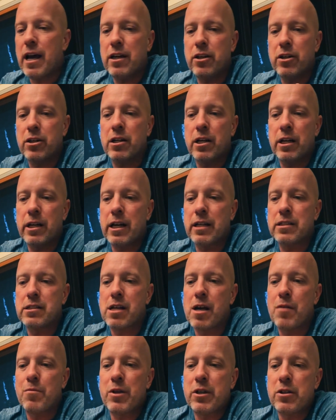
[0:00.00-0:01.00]
Yeah, you're going to
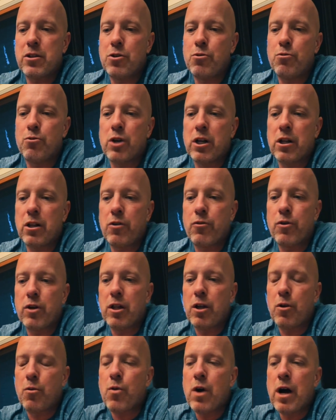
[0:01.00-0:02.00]
get some that do
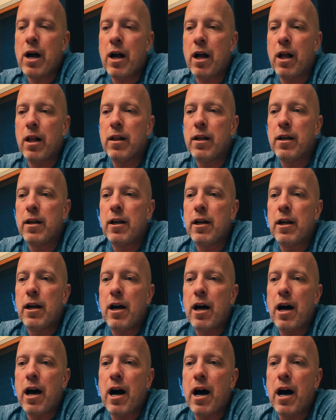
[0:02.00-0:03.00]
really, really well